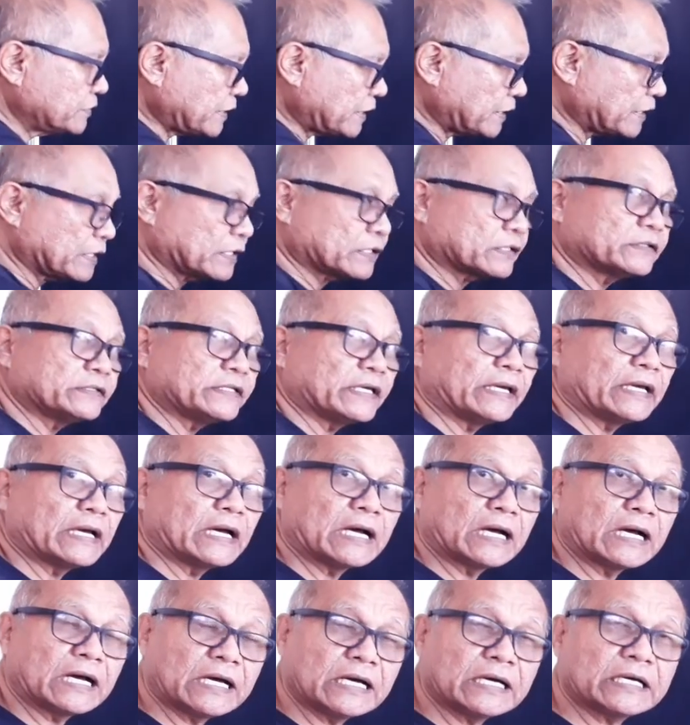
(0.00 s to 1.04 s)
there, they
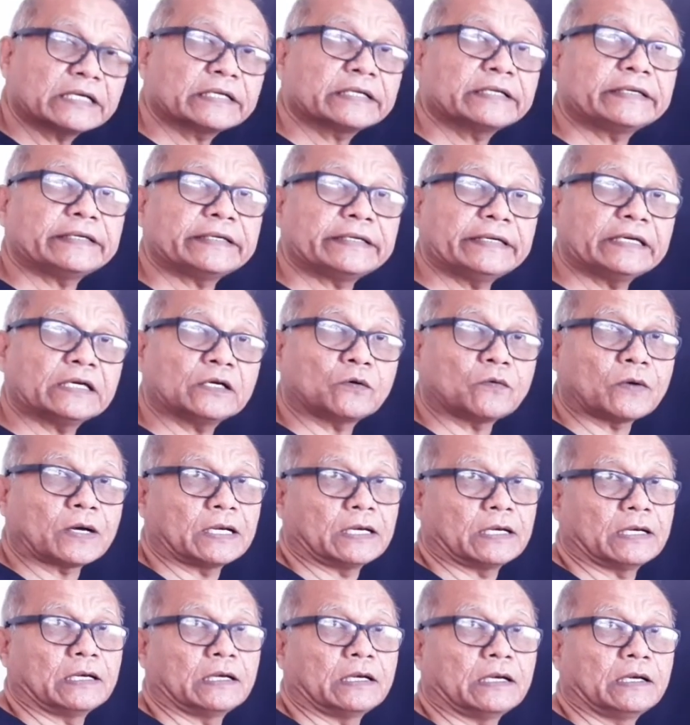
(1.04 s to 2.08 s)
are
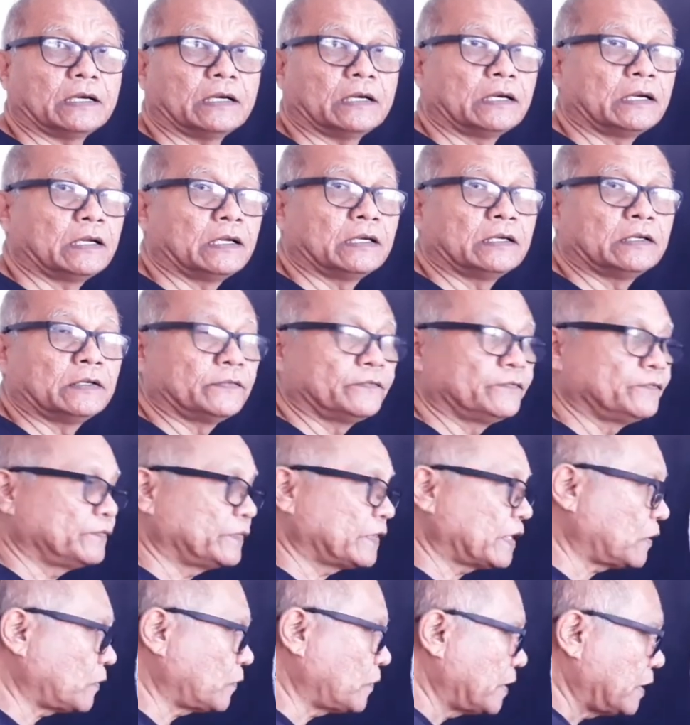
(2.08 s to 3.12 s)
equal.
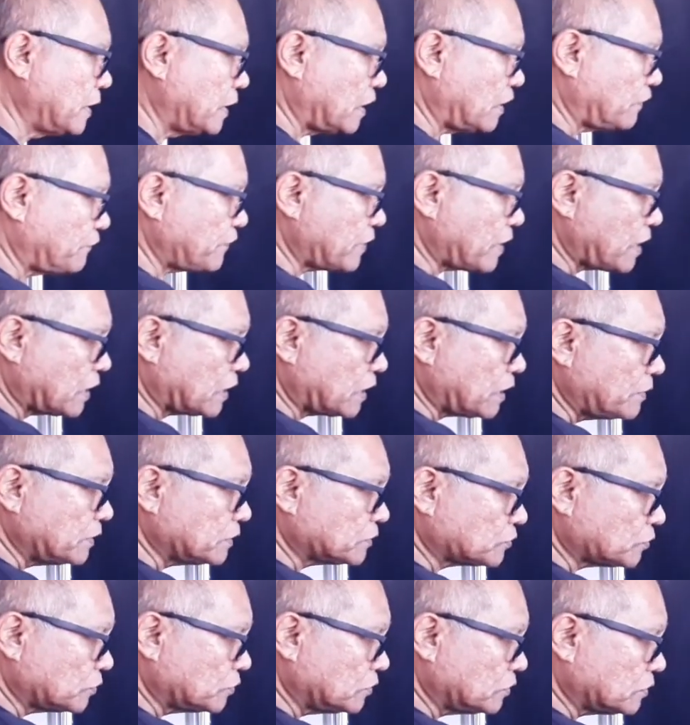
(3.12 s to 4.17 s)
Now, if we are
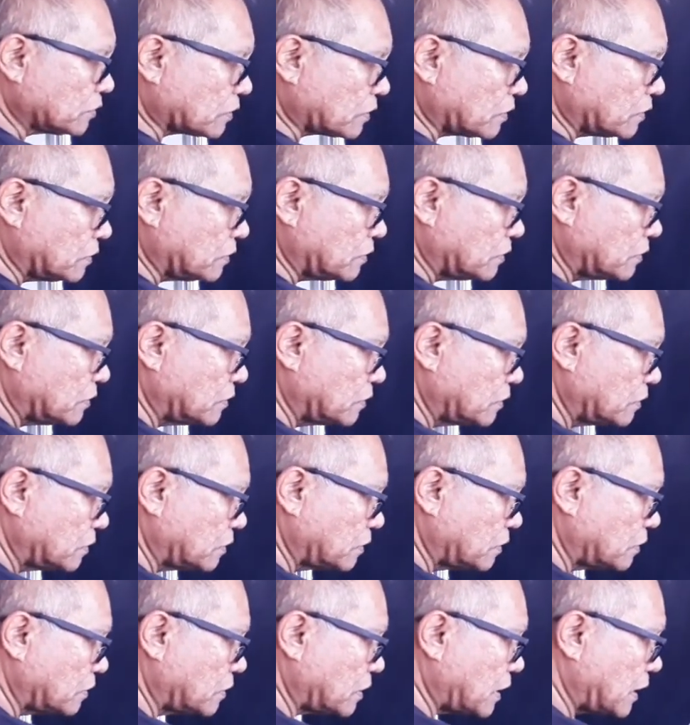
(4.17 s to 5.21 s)
going to draw
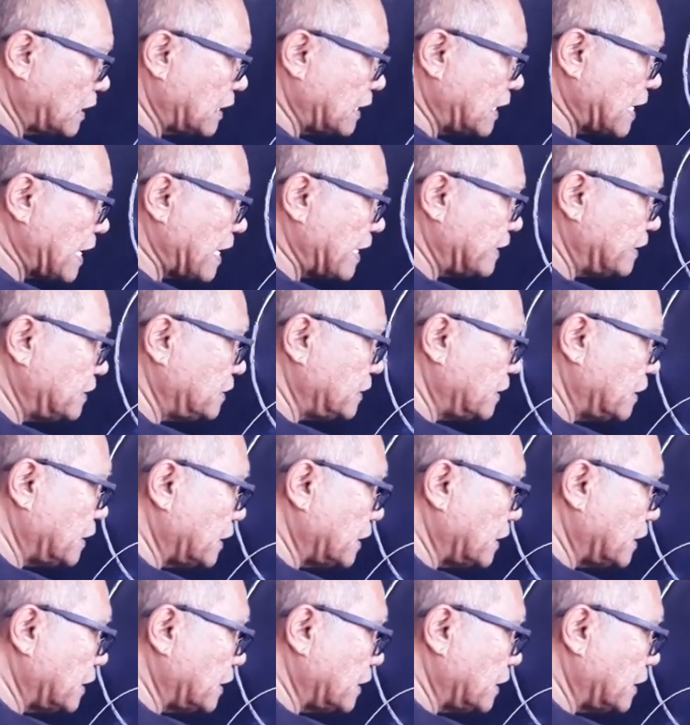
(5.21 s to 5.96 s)
a line